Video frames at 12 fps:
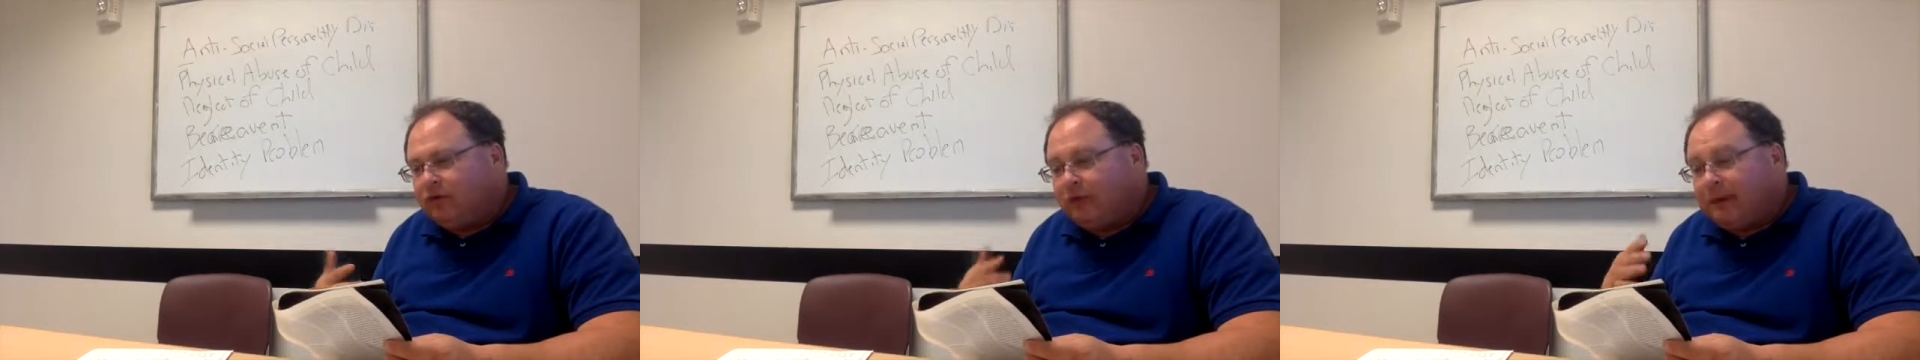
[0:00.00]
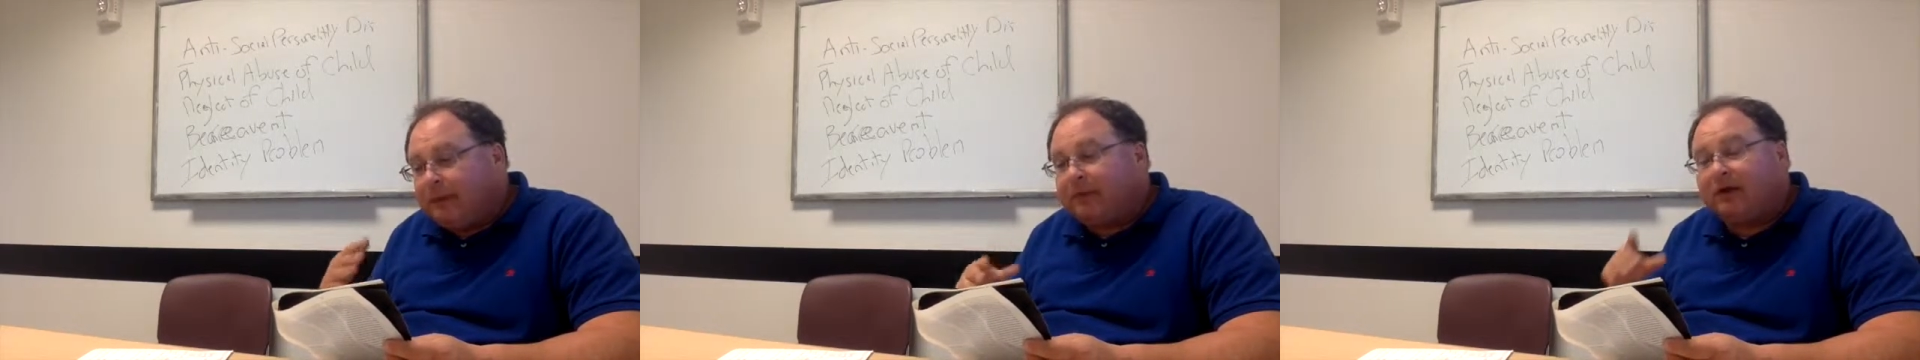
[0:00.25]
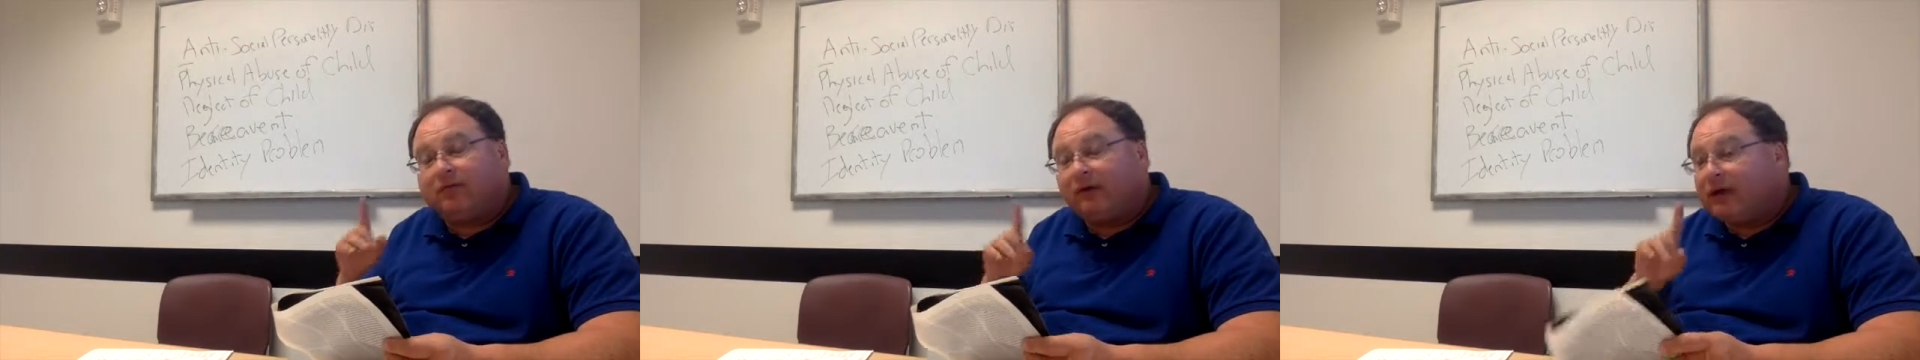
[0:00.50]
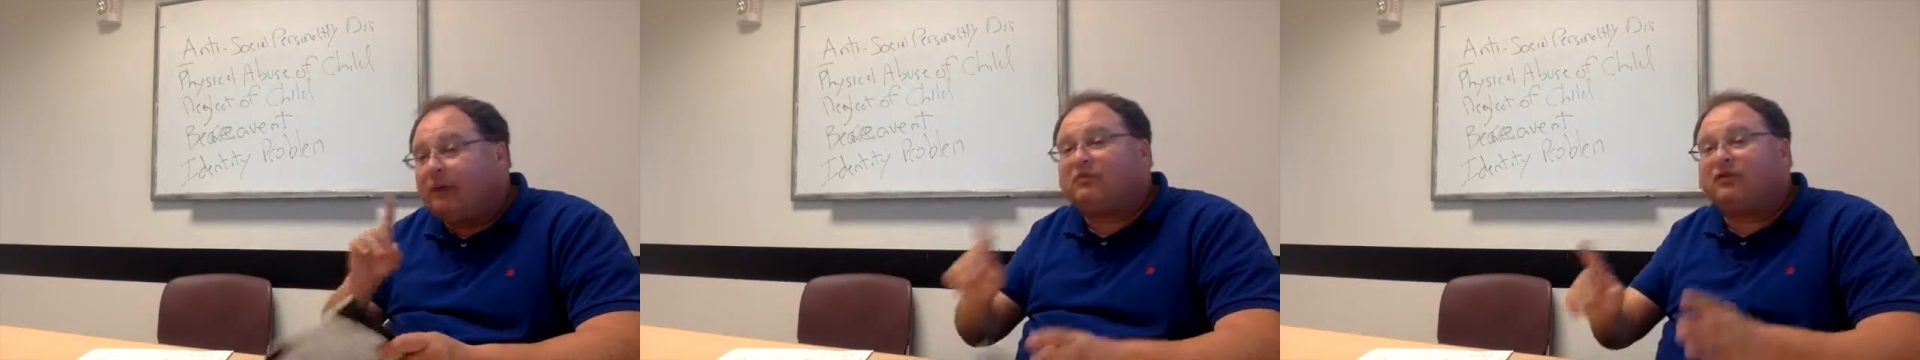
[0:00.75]
That people can
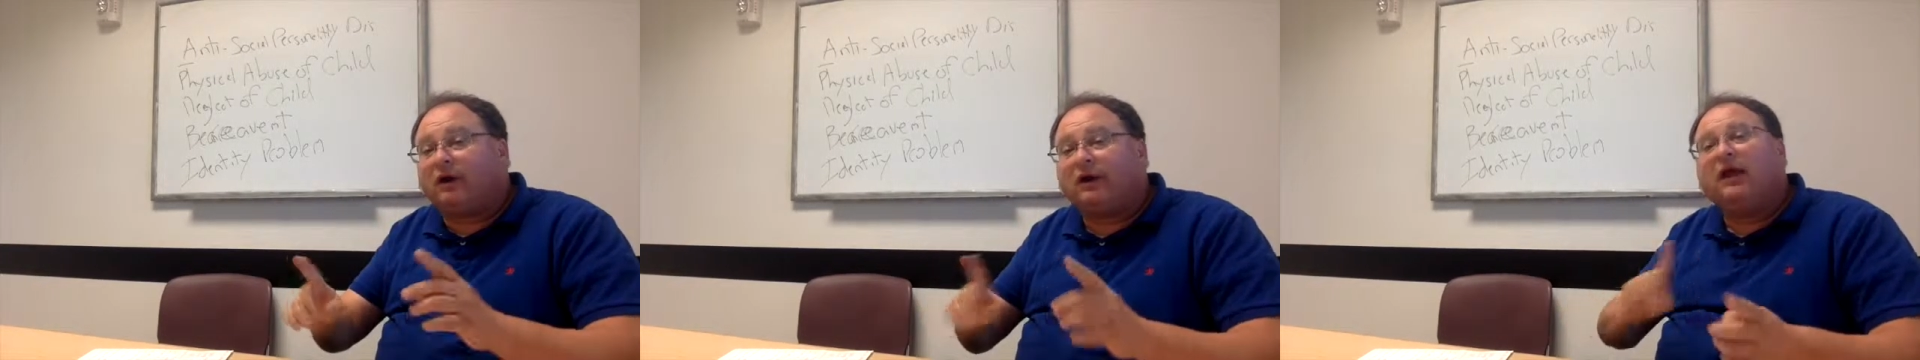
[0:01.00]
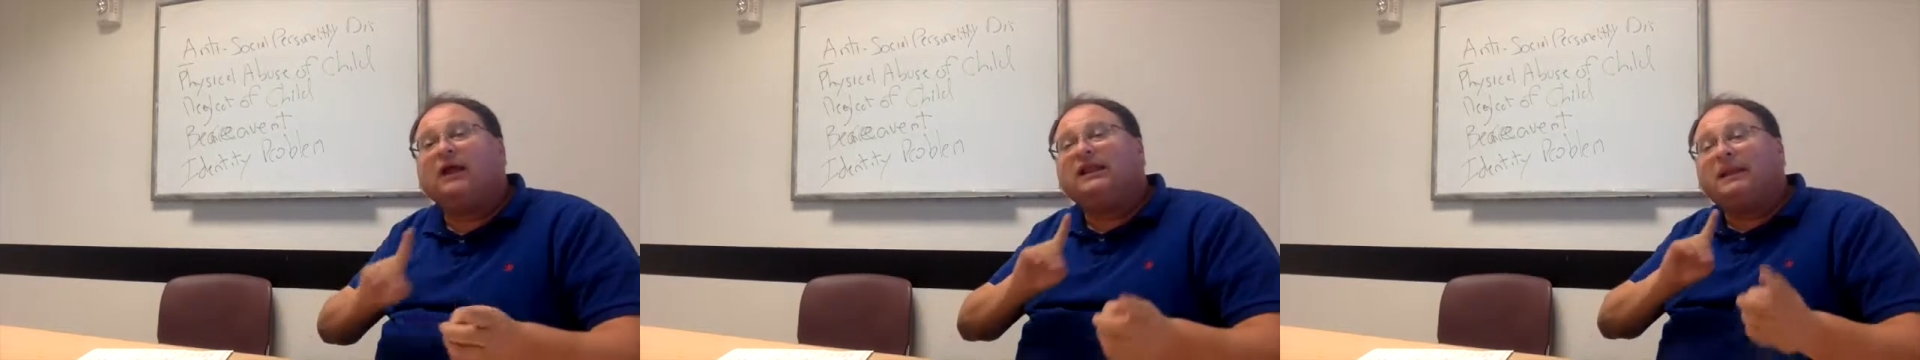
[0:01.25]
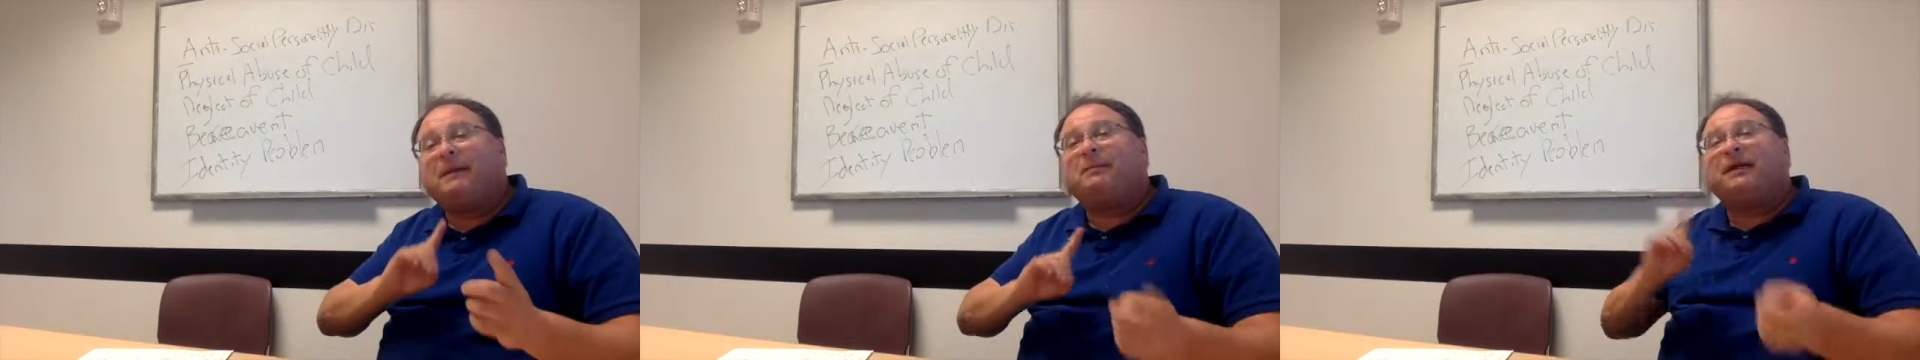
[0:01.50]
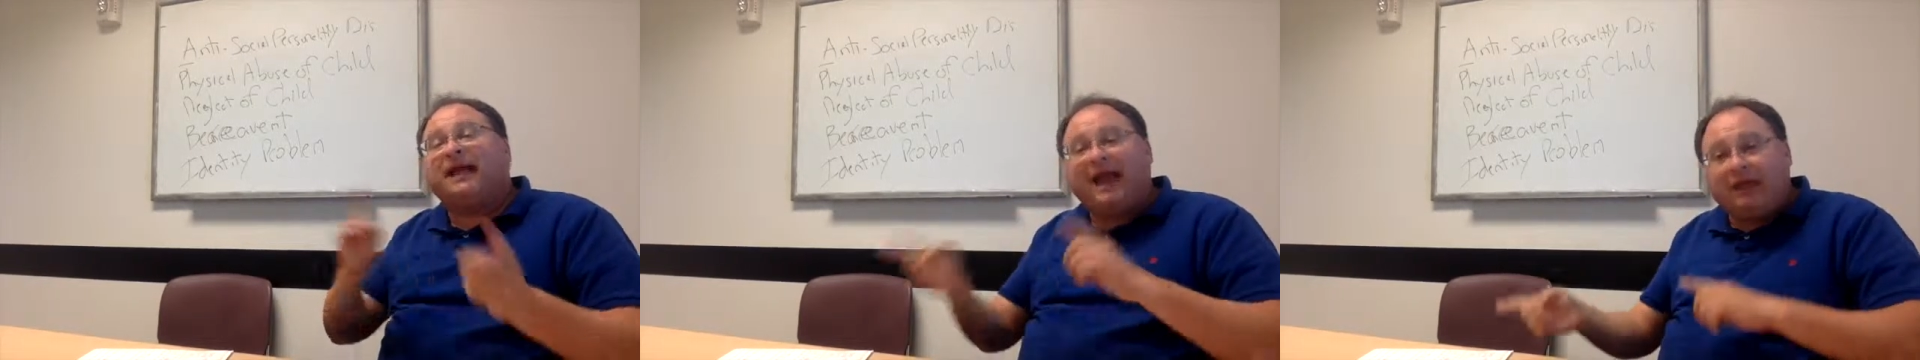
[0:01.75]

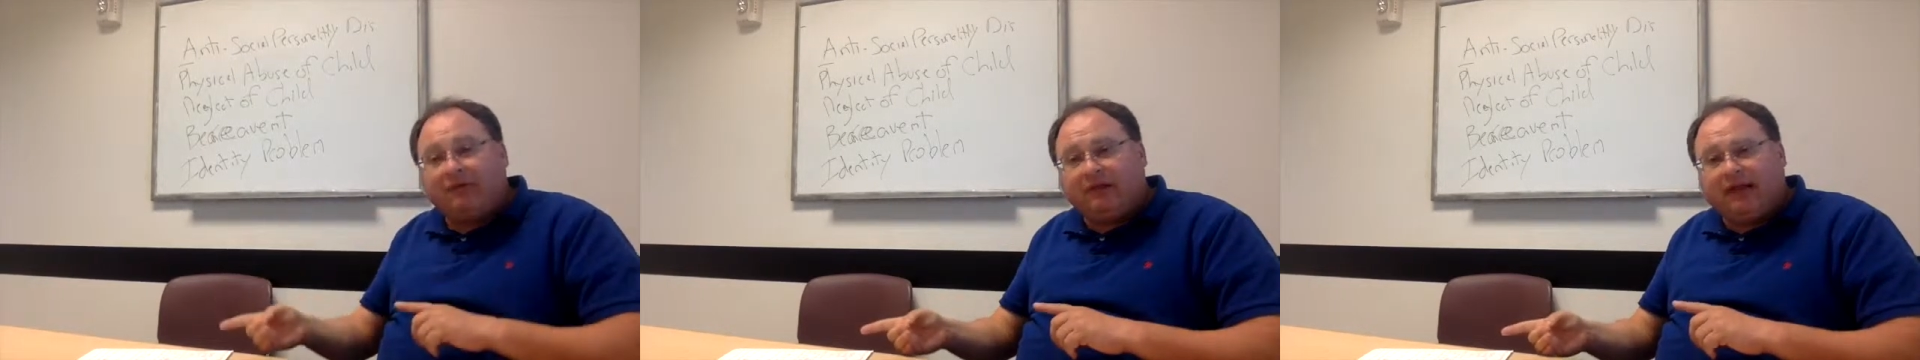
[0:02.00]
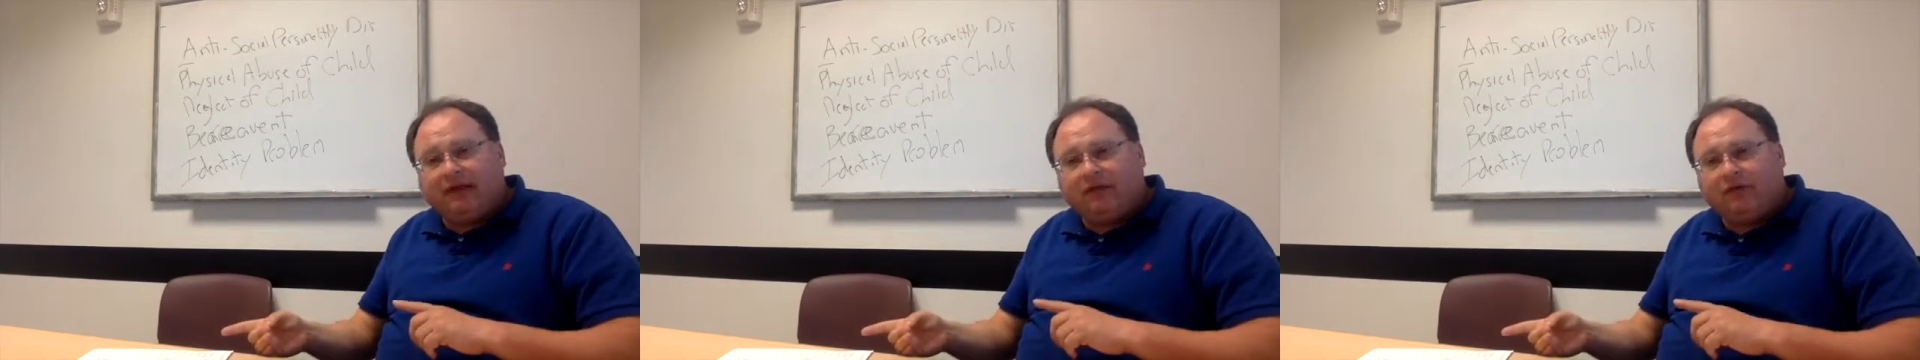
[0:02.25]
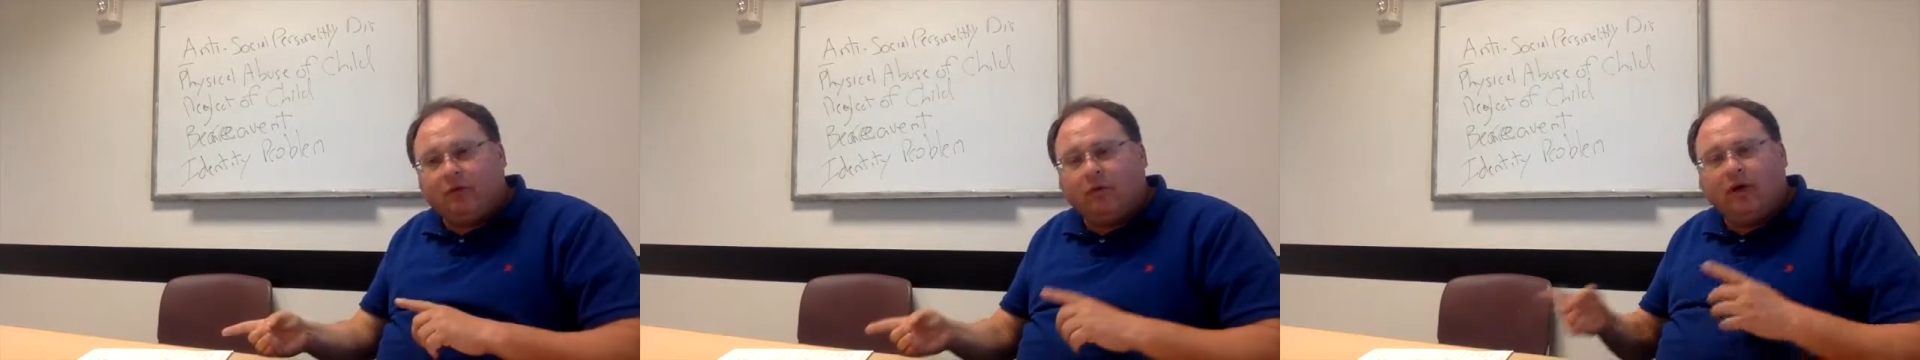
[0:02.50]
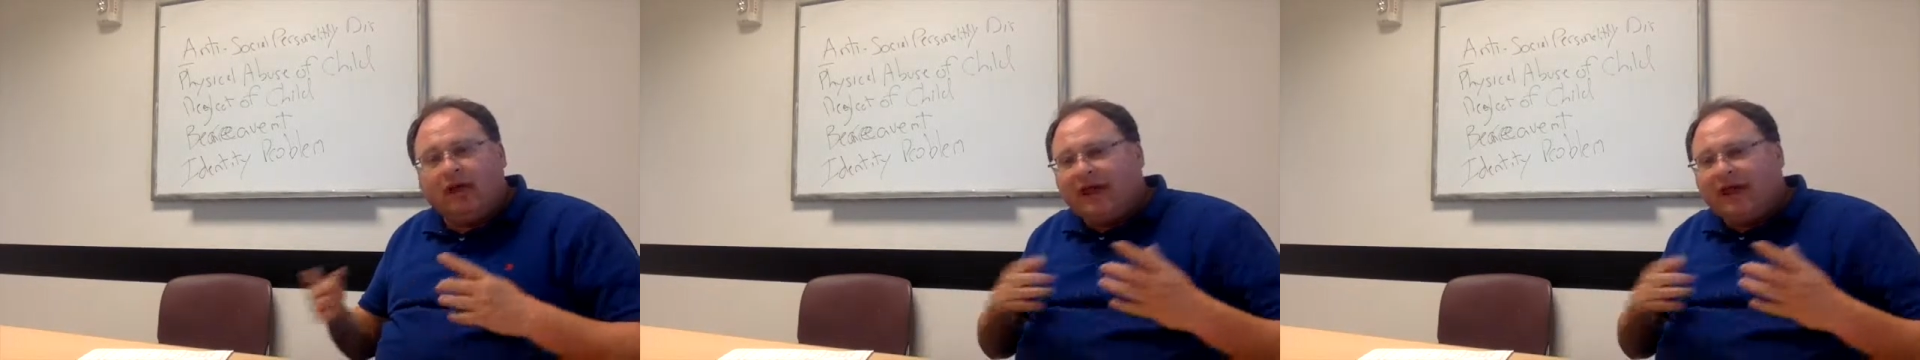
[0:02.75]
relate to.